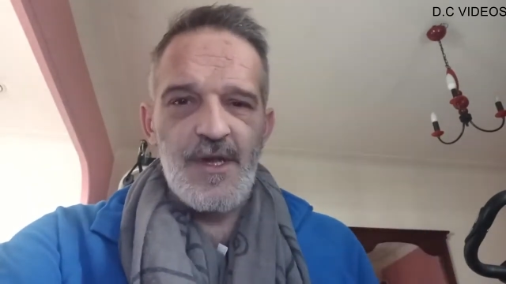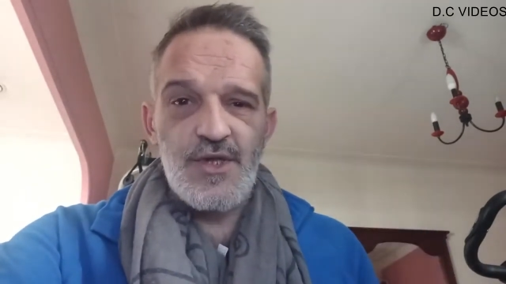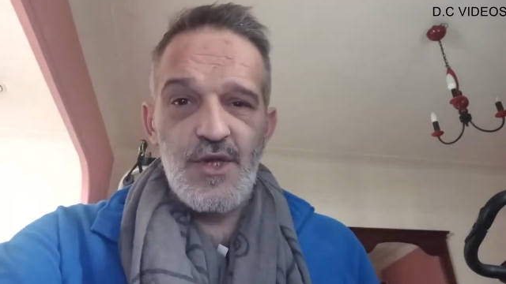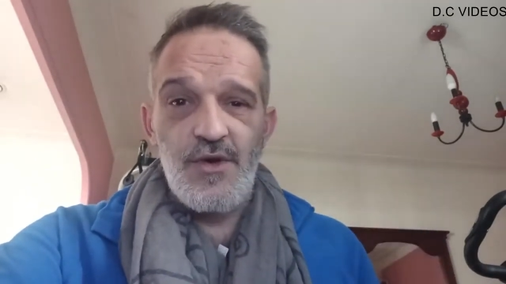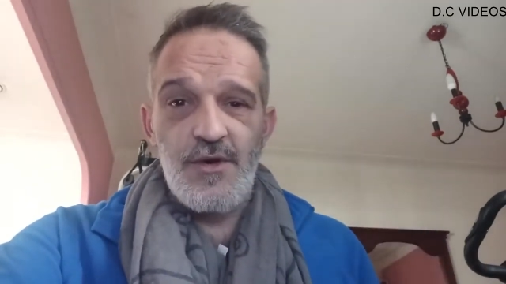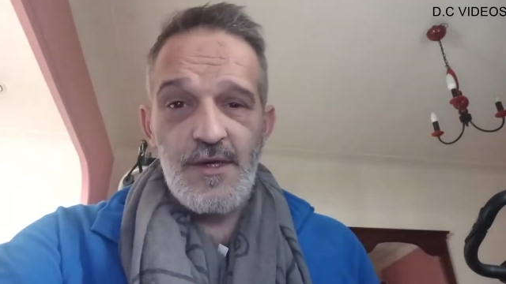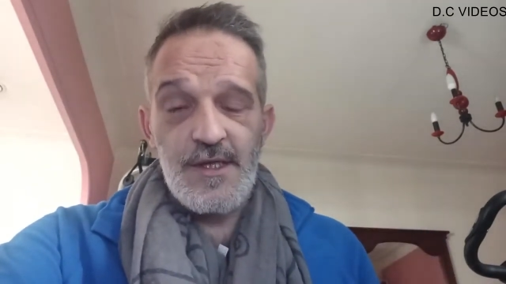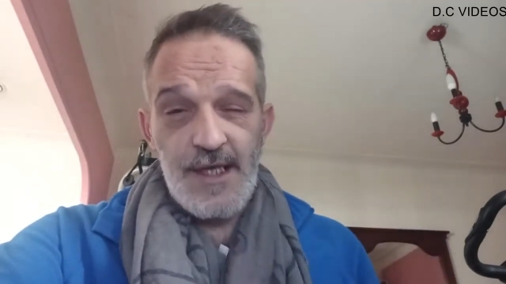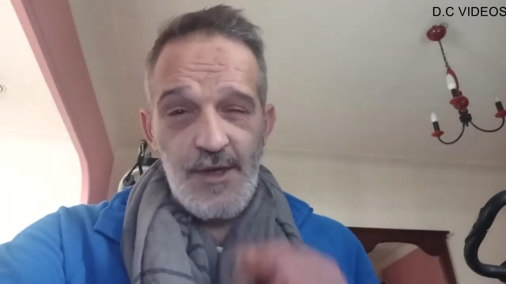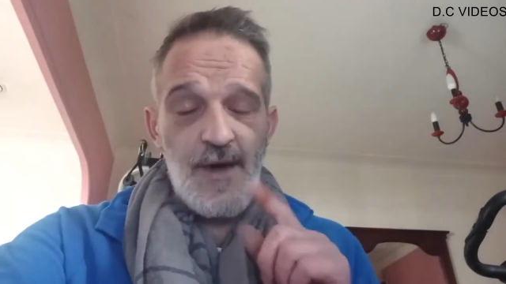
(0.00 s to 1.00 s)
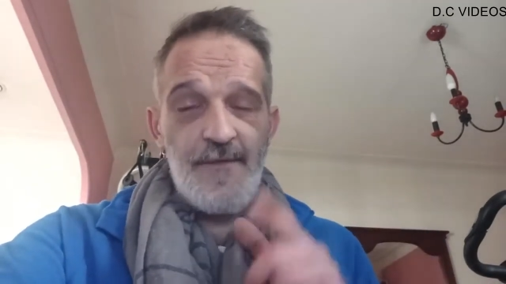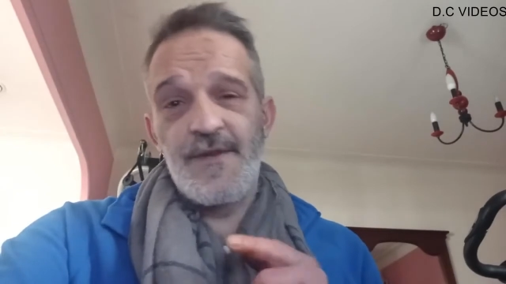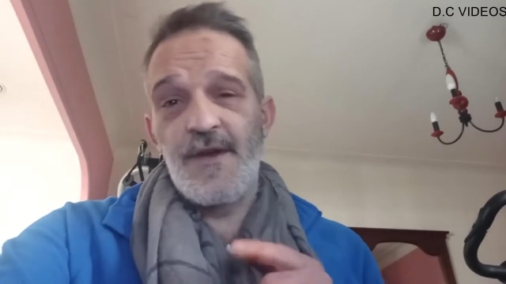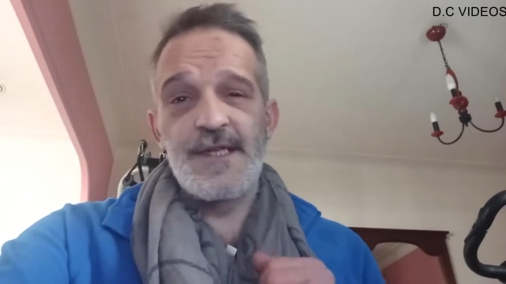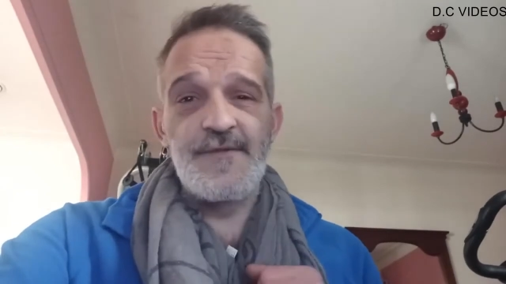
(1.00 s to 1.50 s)
So see you
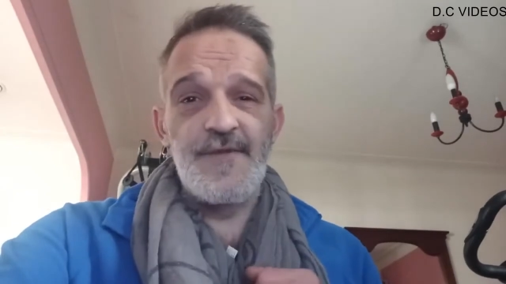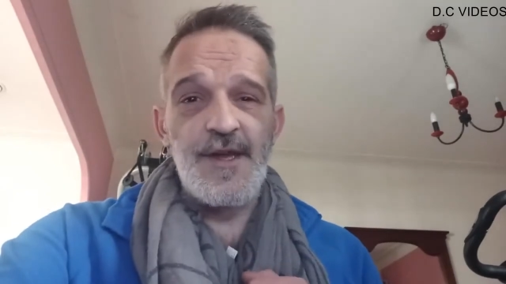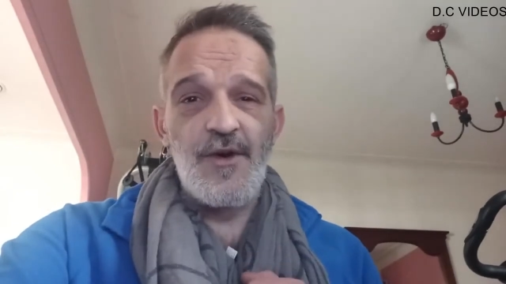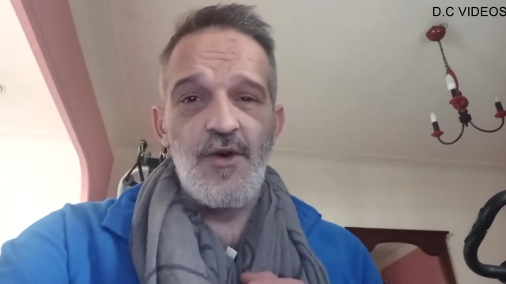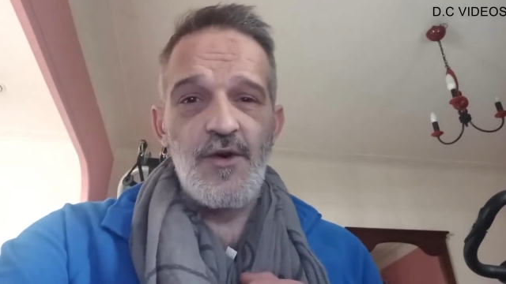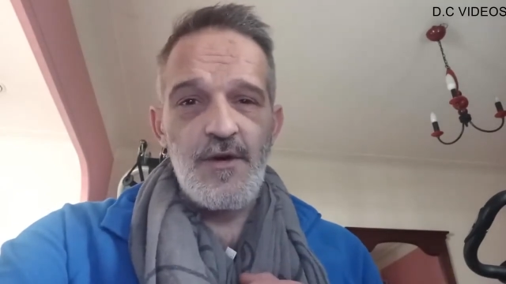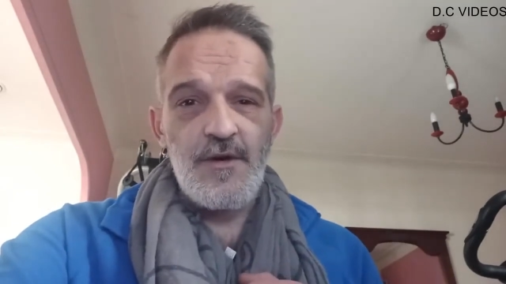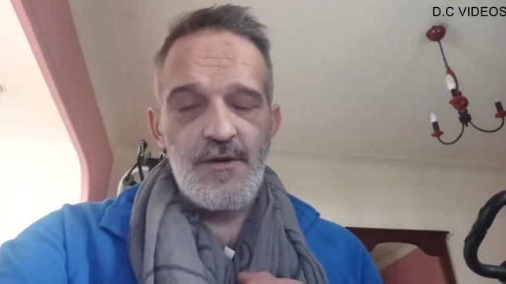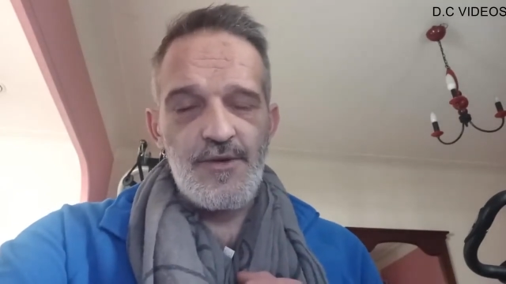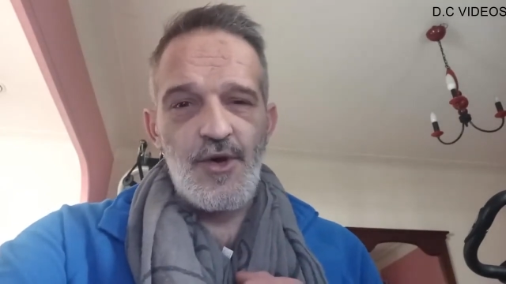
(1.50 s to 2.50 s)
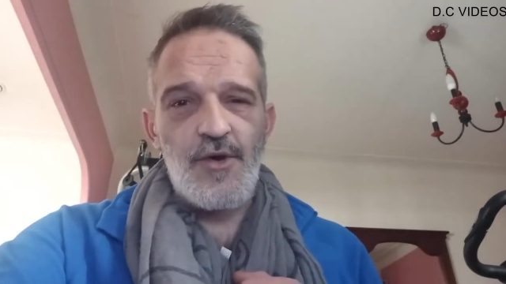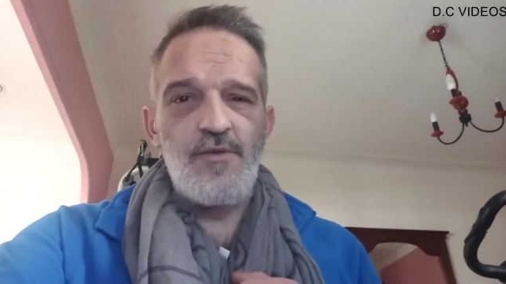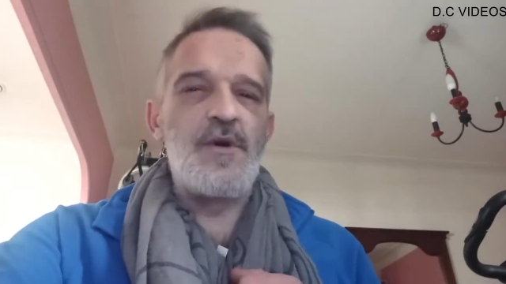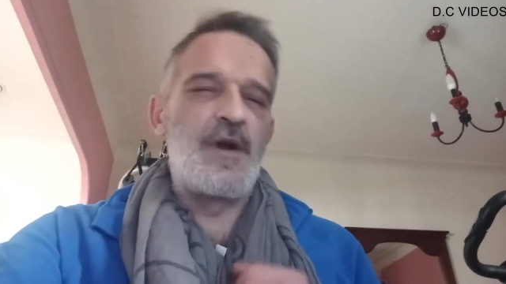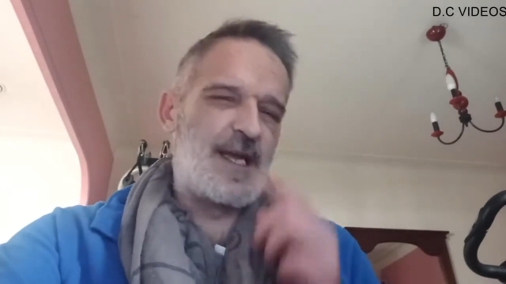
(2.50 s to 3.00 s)
after this video.
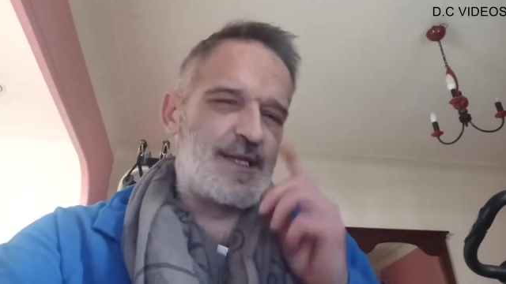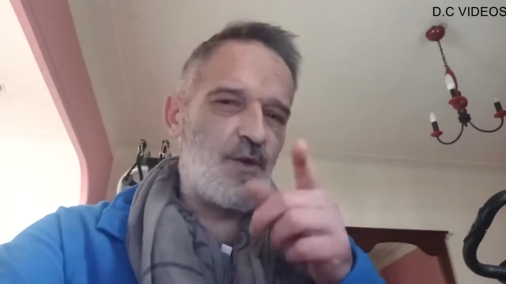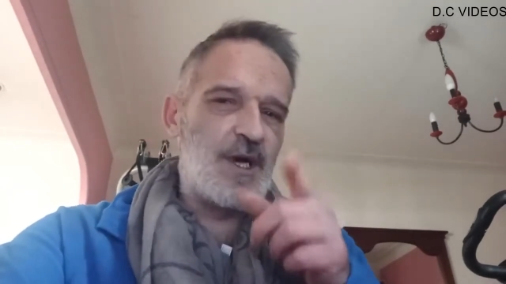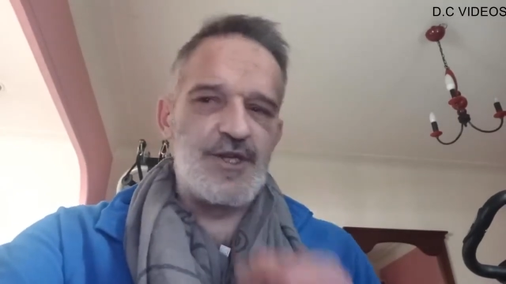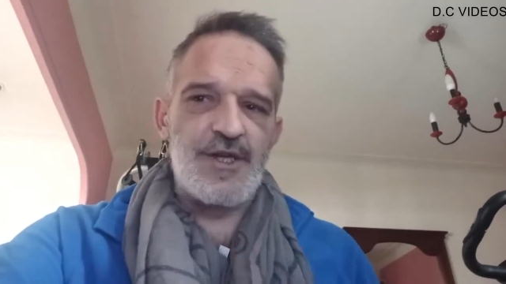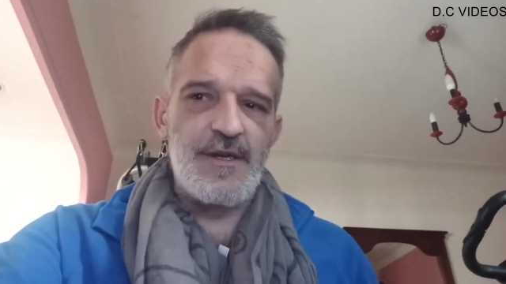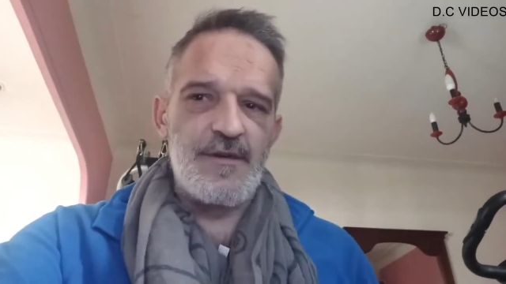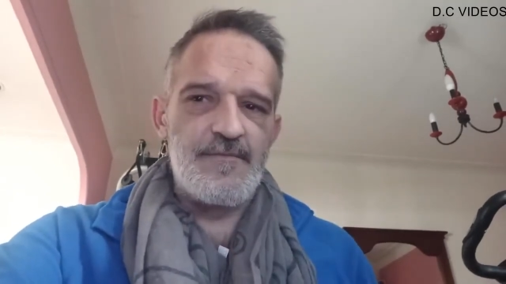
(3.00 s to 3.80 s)
Now let's watch.